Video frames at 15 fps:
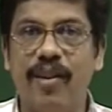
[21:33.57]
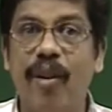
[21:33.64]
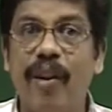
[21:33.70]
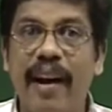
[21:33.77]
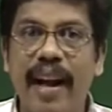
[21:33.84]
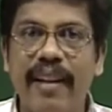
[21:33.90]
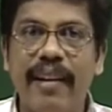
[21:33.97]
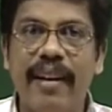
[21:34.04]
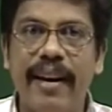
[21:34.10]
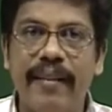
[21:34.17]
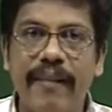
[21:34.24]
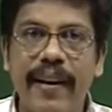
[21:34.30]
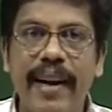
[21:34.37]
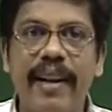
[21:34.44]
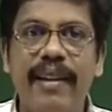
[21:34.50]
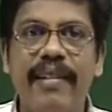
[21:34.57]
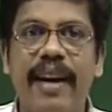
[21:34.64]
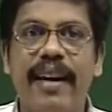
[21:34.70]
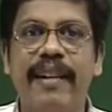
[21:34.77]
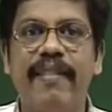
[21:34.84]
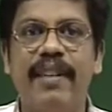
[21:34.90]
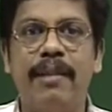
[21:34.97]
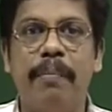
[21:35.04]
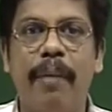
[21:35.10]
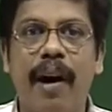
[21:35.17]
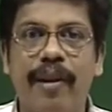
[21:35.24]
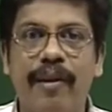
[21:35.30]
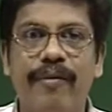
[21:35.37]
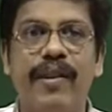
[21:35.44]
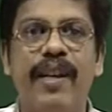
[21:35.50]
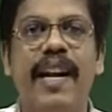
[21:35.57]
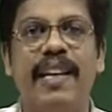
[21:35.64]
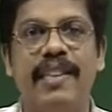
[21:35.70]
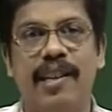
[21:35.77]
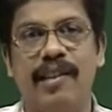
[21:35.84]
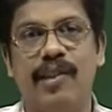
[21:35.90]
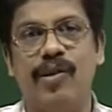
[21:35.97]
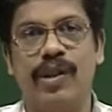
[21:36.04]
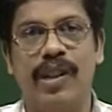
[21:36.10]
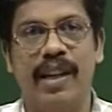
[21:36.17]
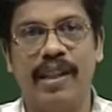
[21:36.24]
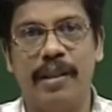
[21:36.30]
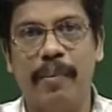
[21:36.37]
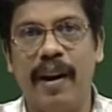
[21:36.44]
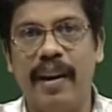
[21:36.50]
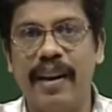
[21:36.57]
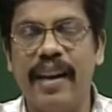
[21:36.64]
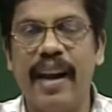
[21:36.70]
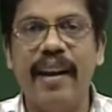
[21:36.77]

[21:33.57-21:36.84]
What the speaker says: or rather revealing, that he was part of the National Socialist Party,